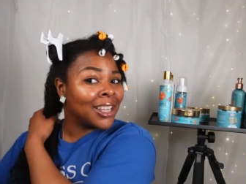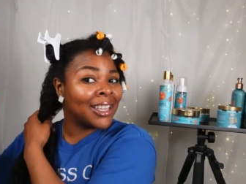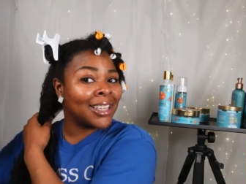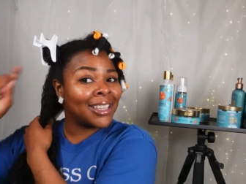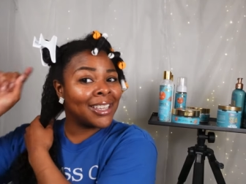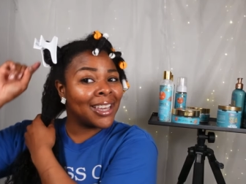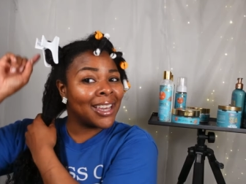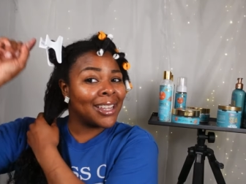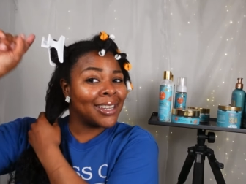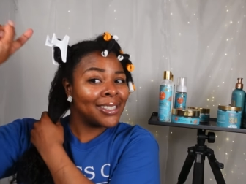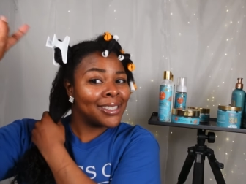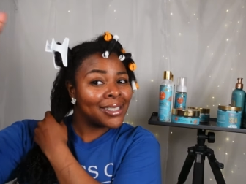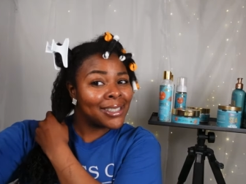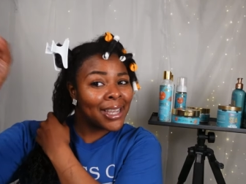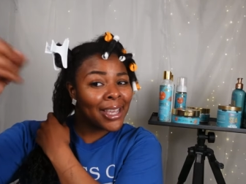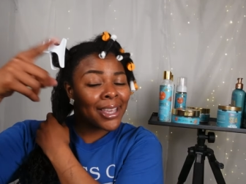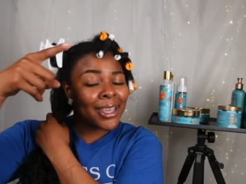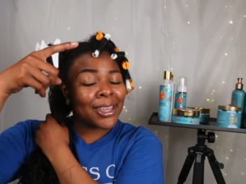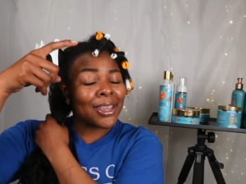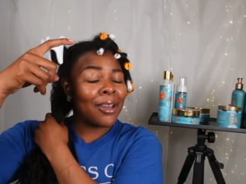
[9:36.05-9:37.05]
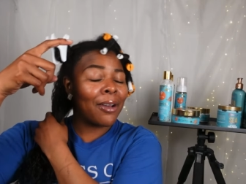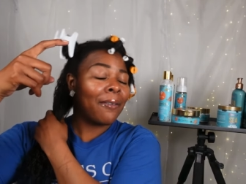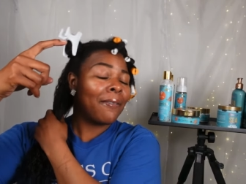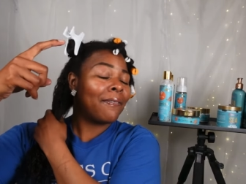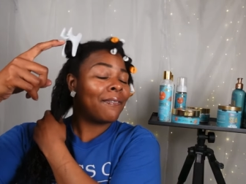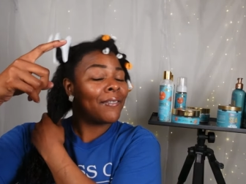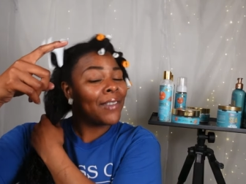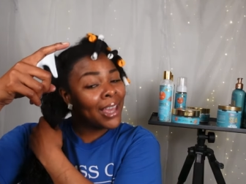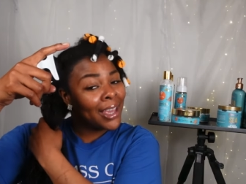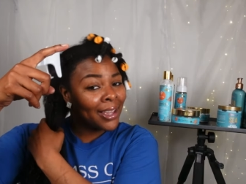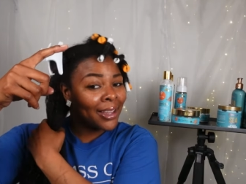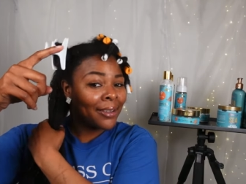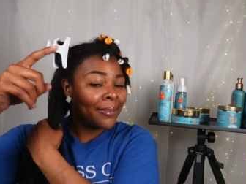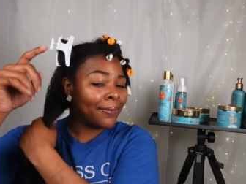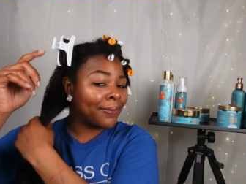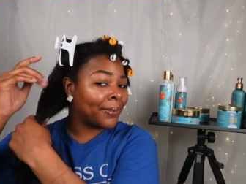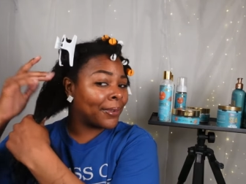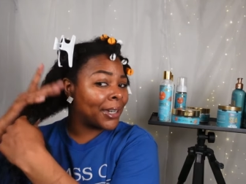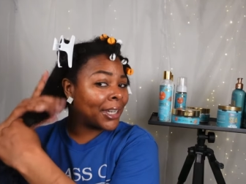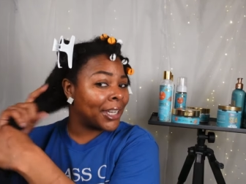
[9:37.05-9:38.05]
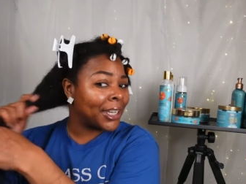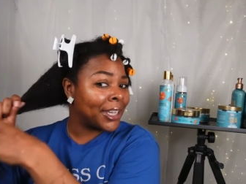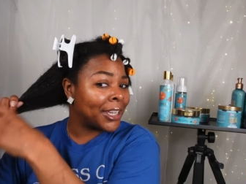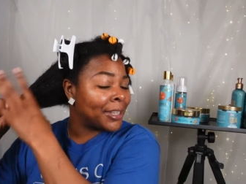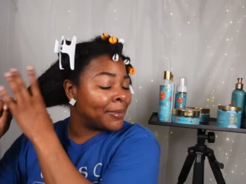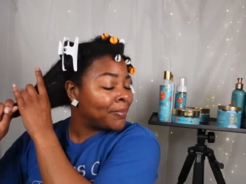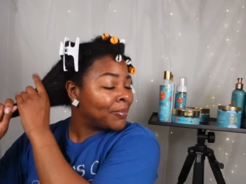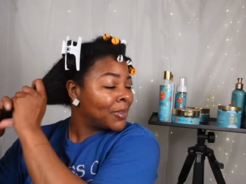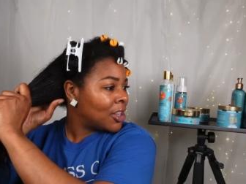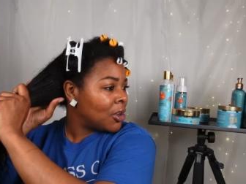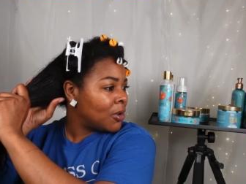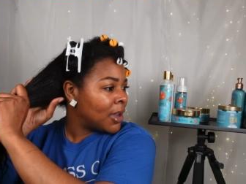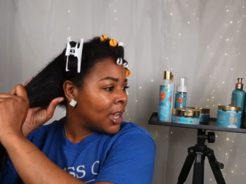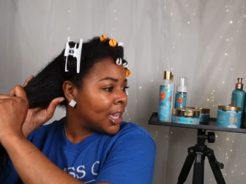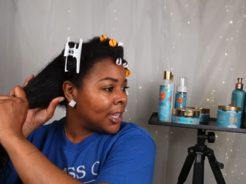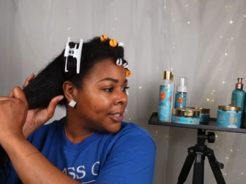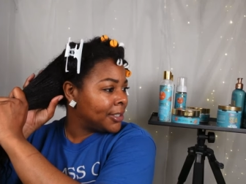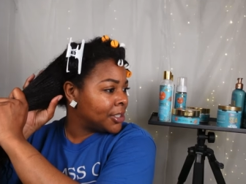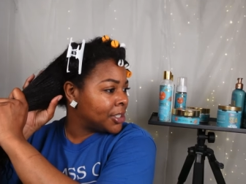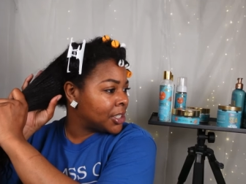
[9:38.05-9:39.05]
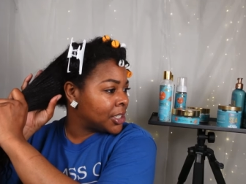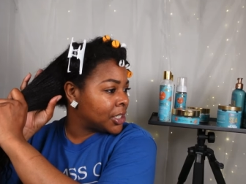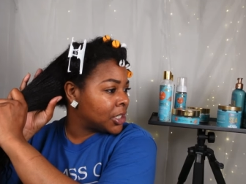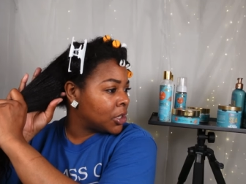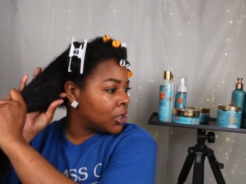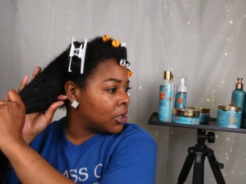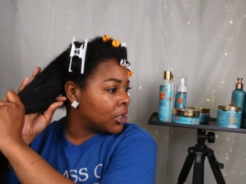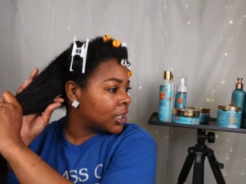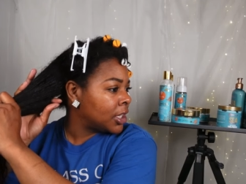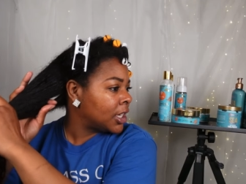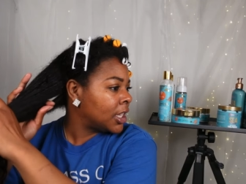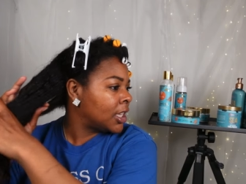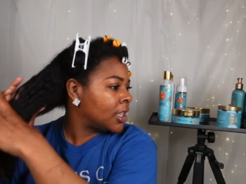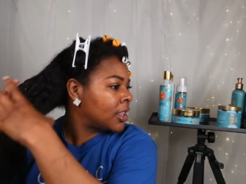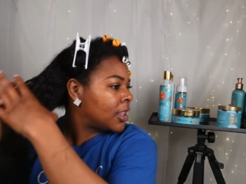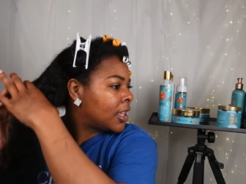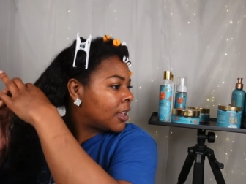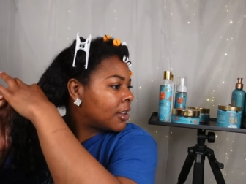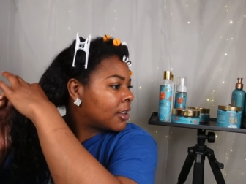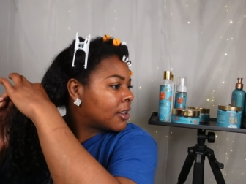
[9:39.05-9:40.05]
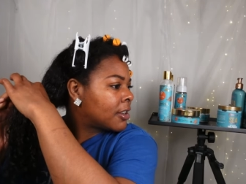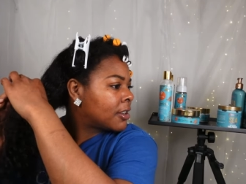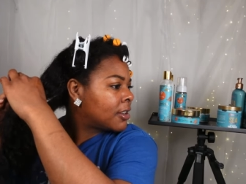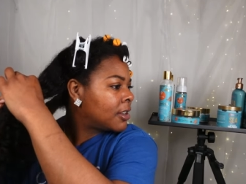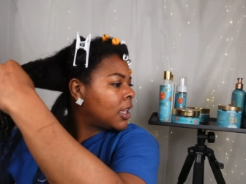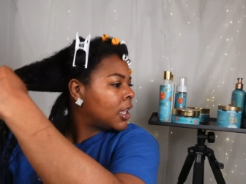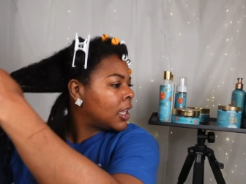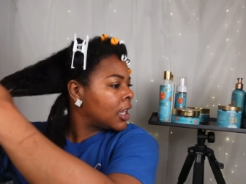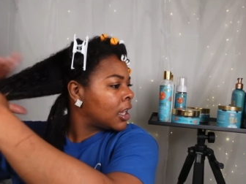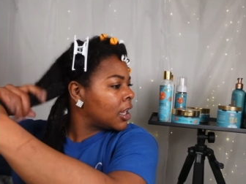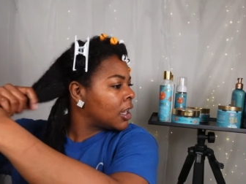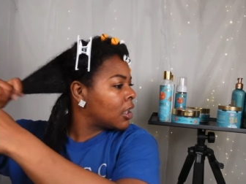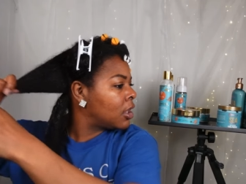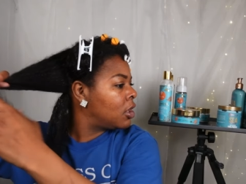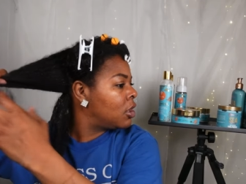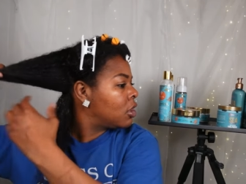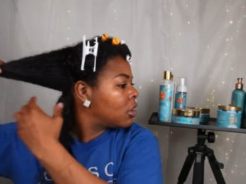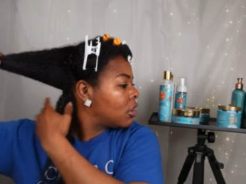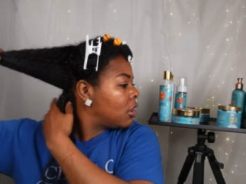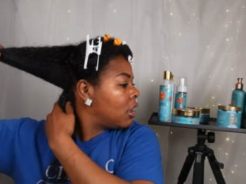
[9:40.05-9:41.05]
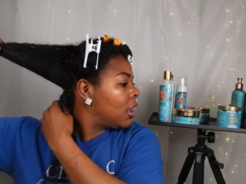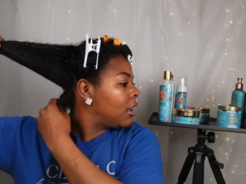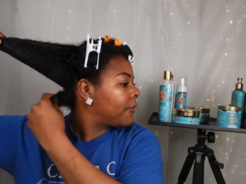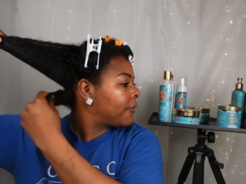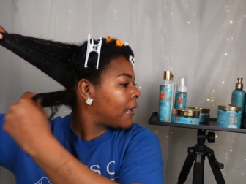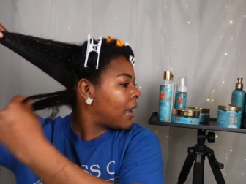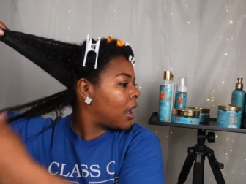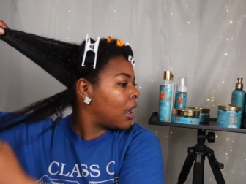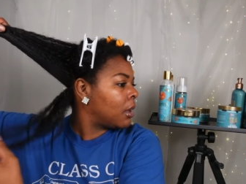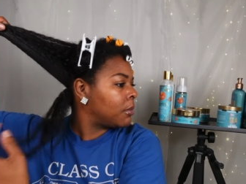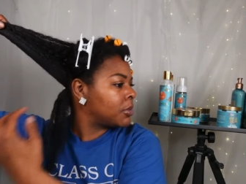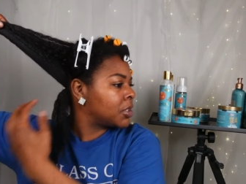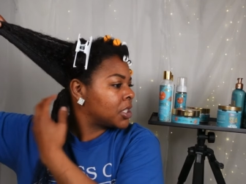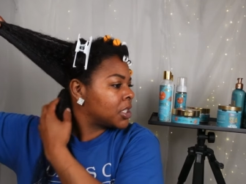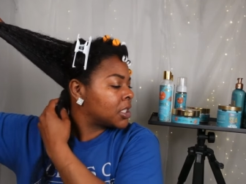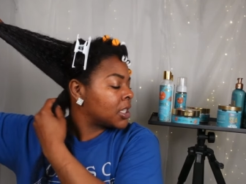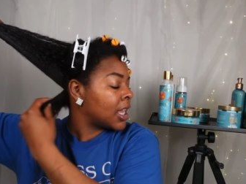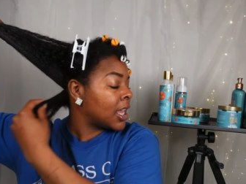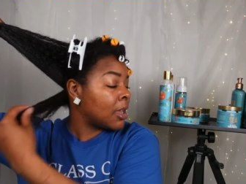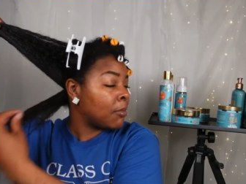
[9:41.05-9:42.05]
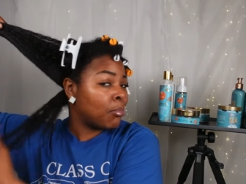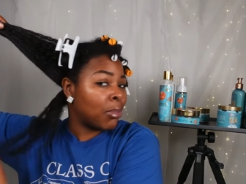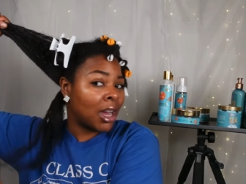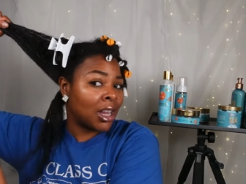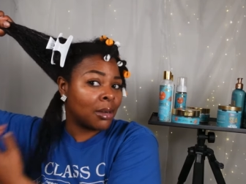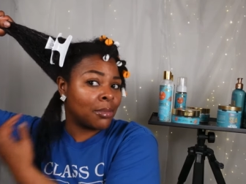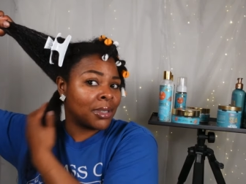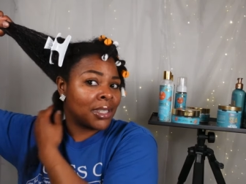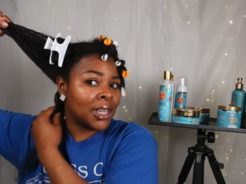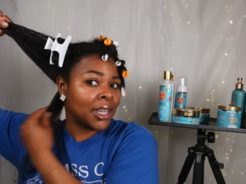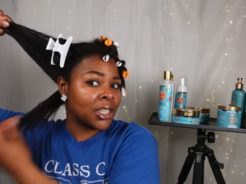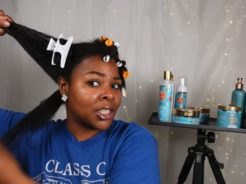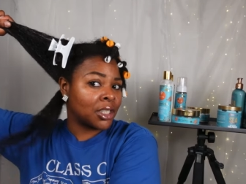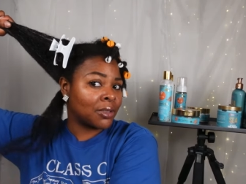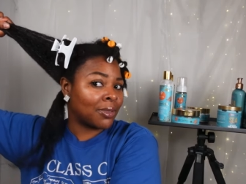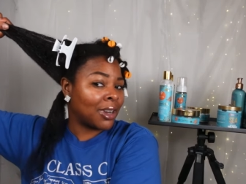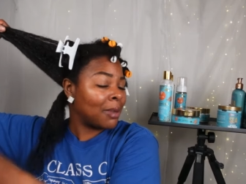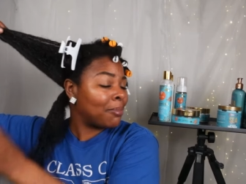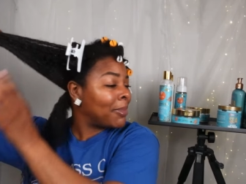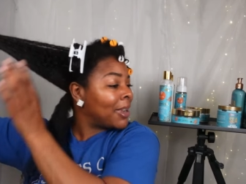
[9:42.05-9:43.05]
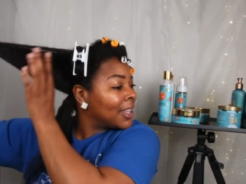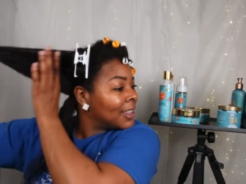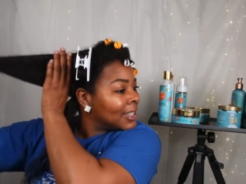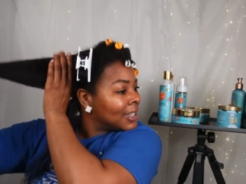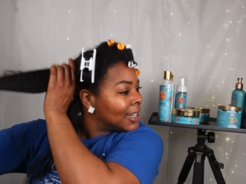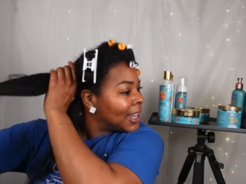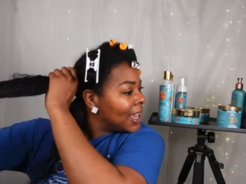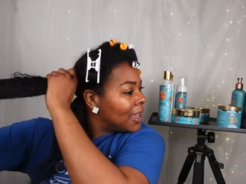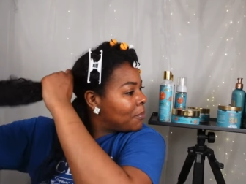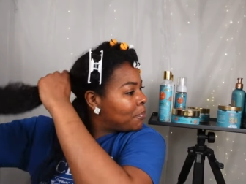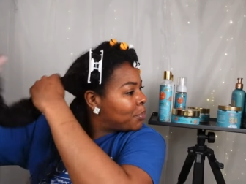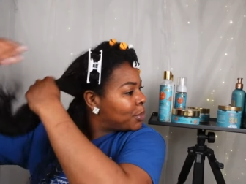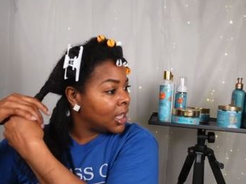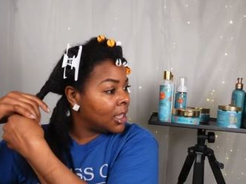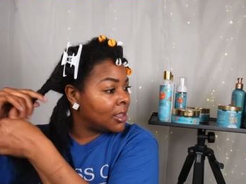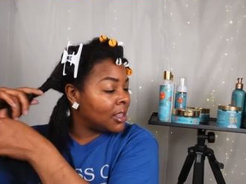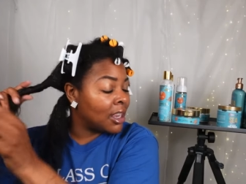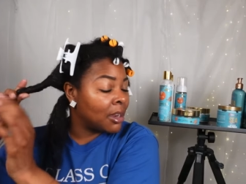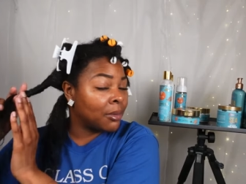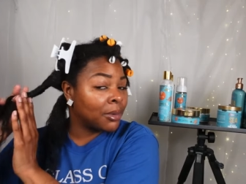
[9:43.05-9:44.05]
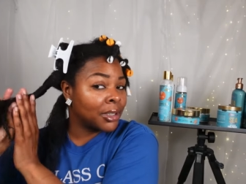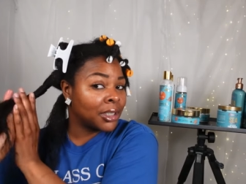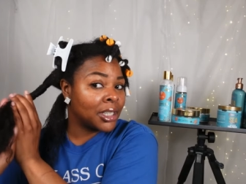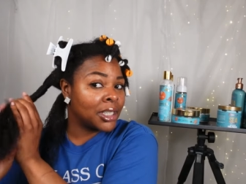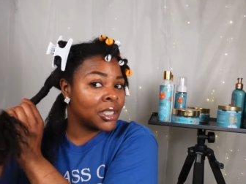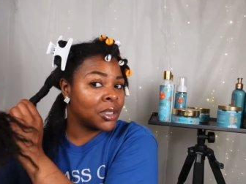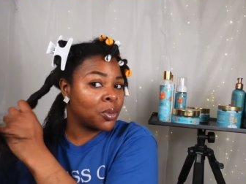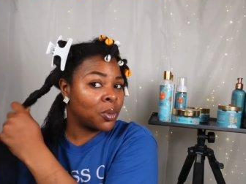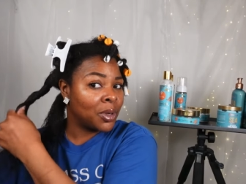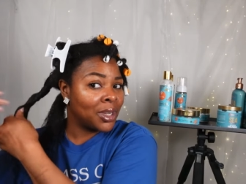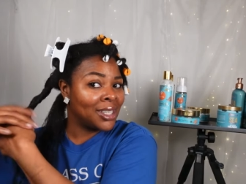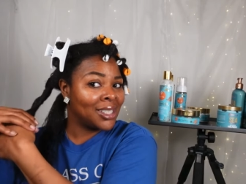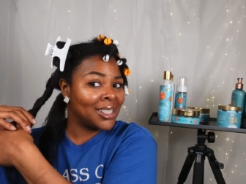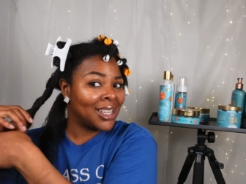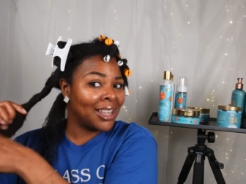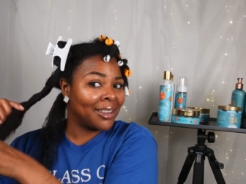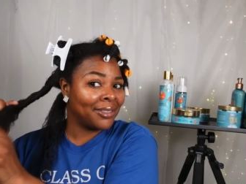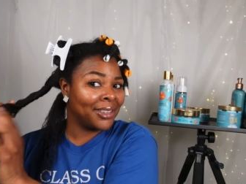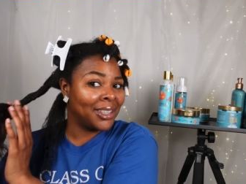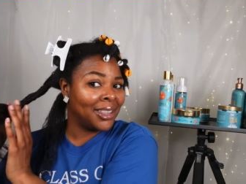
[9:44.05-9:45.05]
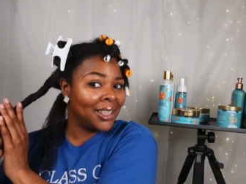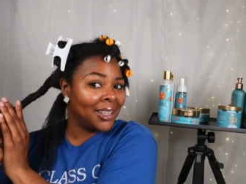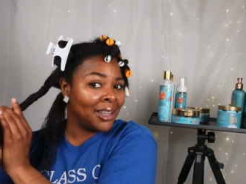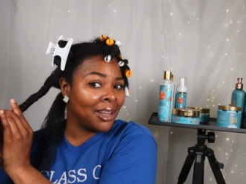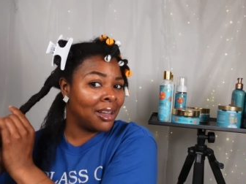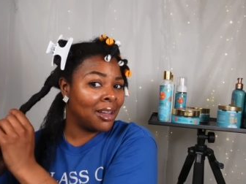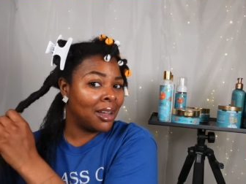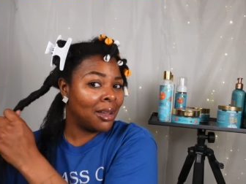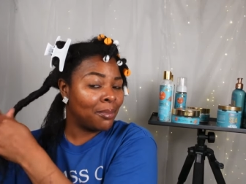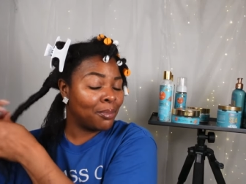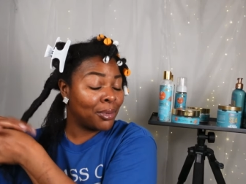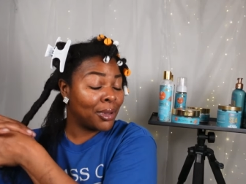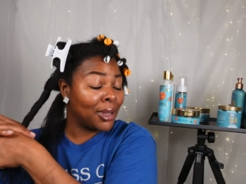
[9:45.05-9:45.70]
Again take your finger friend go ahead and just hook it in there and hook off um, just a bottom section right by the nape and now we're going to twist everything up